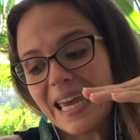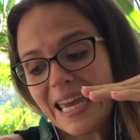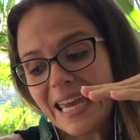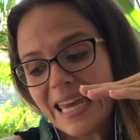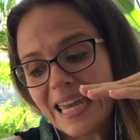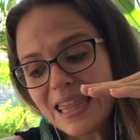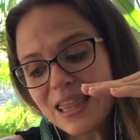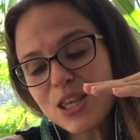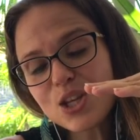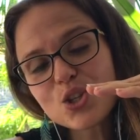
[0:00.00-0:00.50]

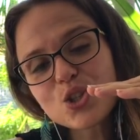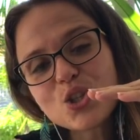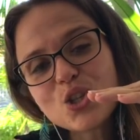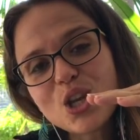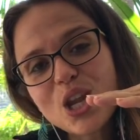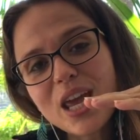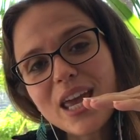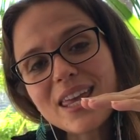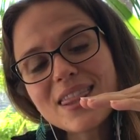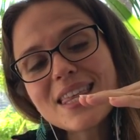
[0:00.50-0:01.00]
in the
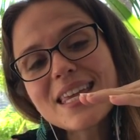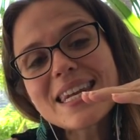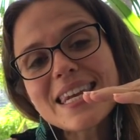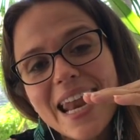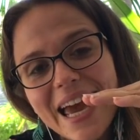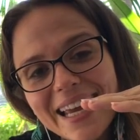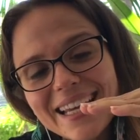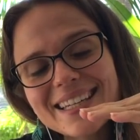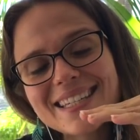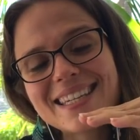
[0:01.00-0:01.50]

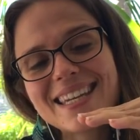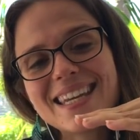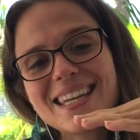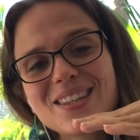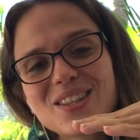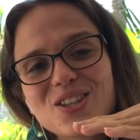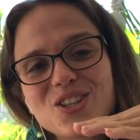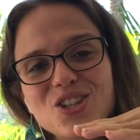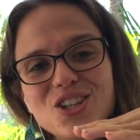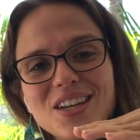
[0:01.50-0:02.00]

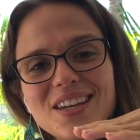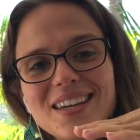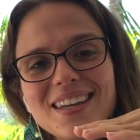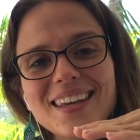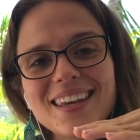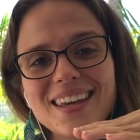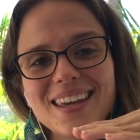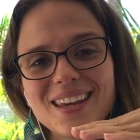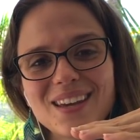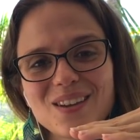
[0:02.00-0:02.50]
19th gene
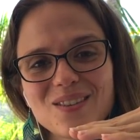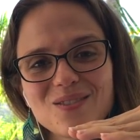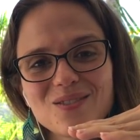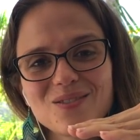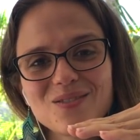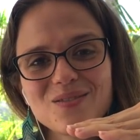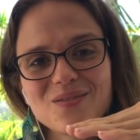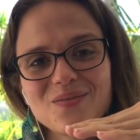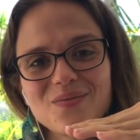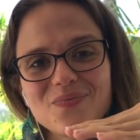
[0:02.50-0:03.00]
key
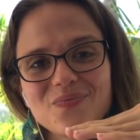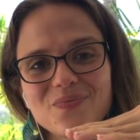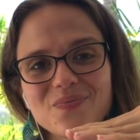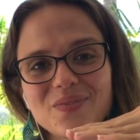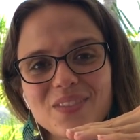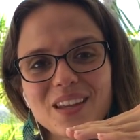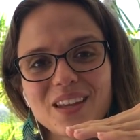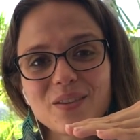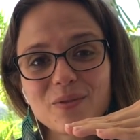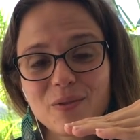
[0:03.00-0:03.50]

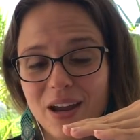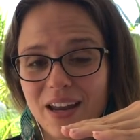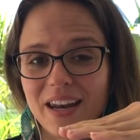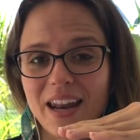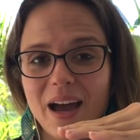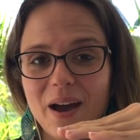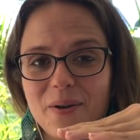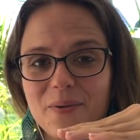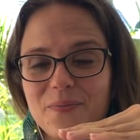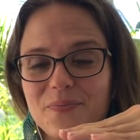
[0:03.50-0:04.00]
right
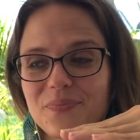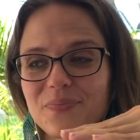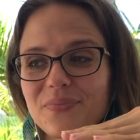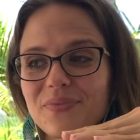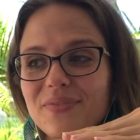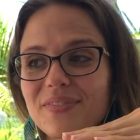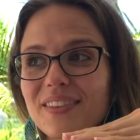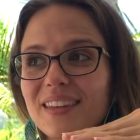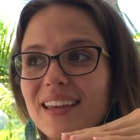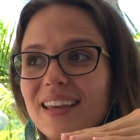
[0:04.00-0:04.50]
now.
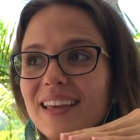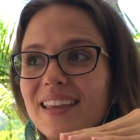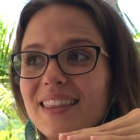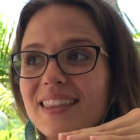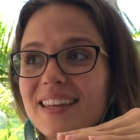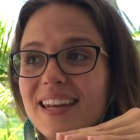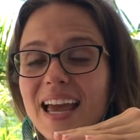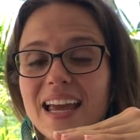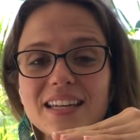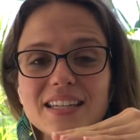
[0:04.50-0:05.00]

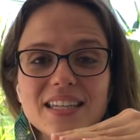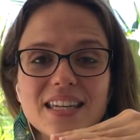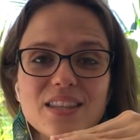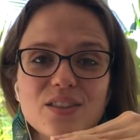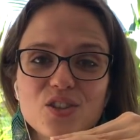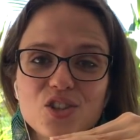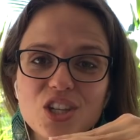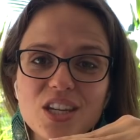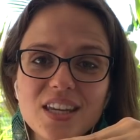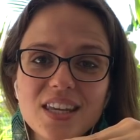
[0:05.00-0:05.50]
The
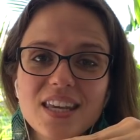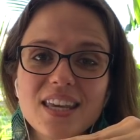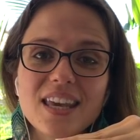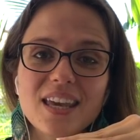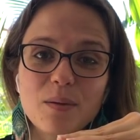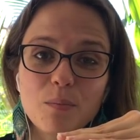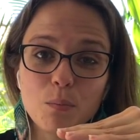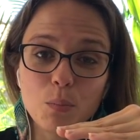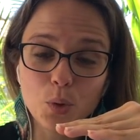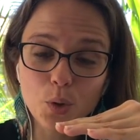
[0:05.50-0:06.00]
19th gene key
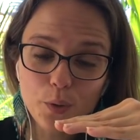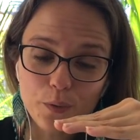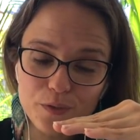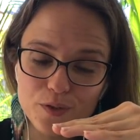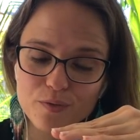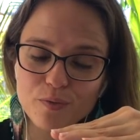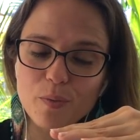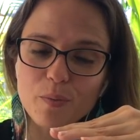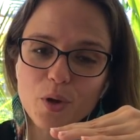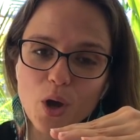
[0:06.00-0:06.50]

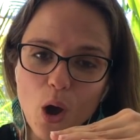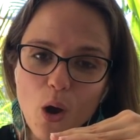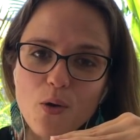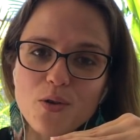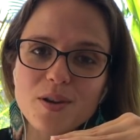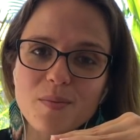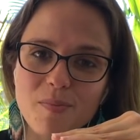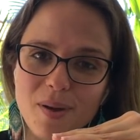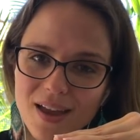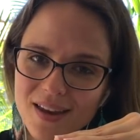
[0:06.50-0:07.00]
moves from
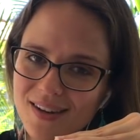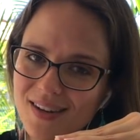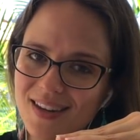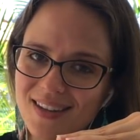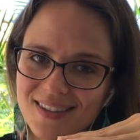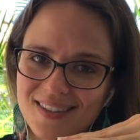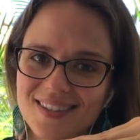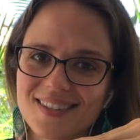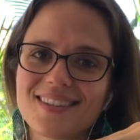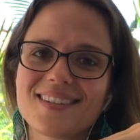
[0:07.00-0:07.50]

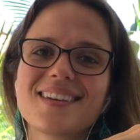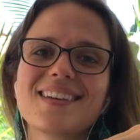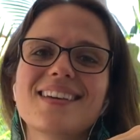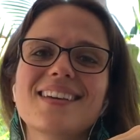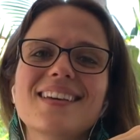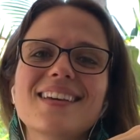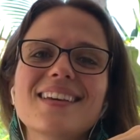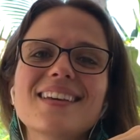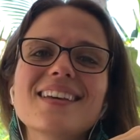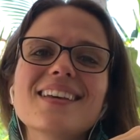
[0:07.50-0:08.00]
codependence
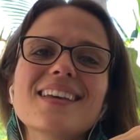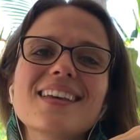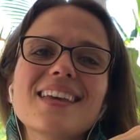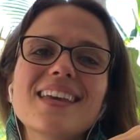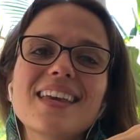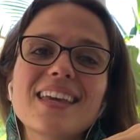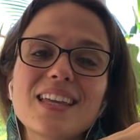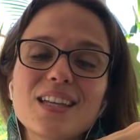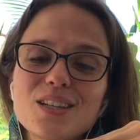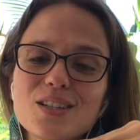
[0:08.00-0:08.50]

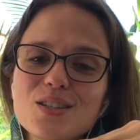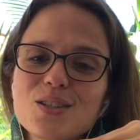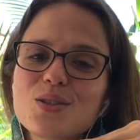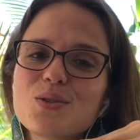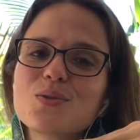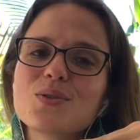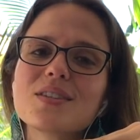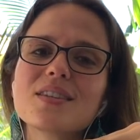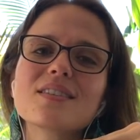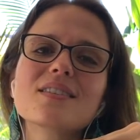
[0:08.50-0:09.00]

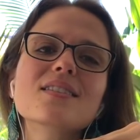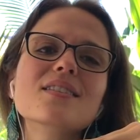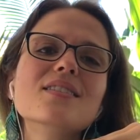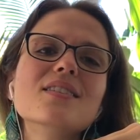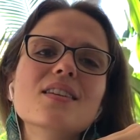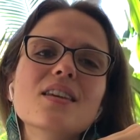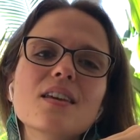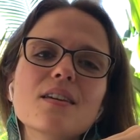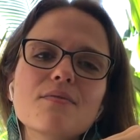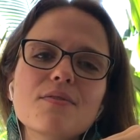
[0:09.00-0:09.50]
into
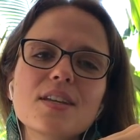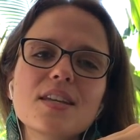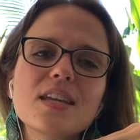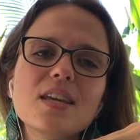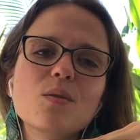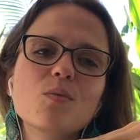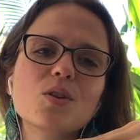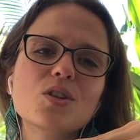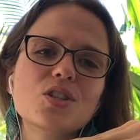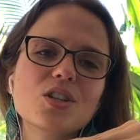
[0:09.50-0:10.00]

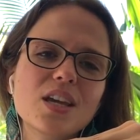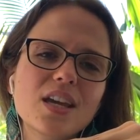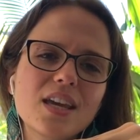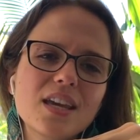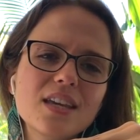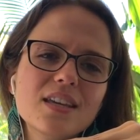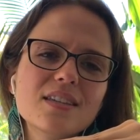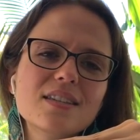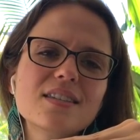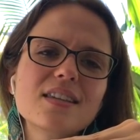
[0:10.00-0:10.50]
sensitivity, which
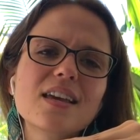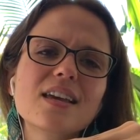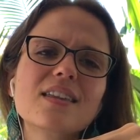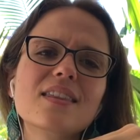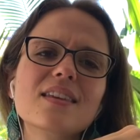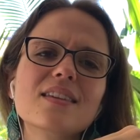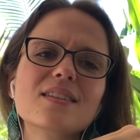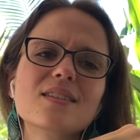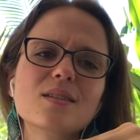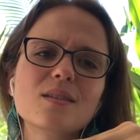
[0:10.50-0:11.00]
is like
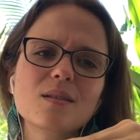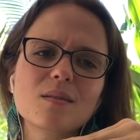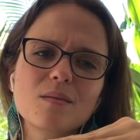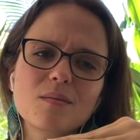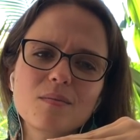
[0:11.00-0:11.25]
this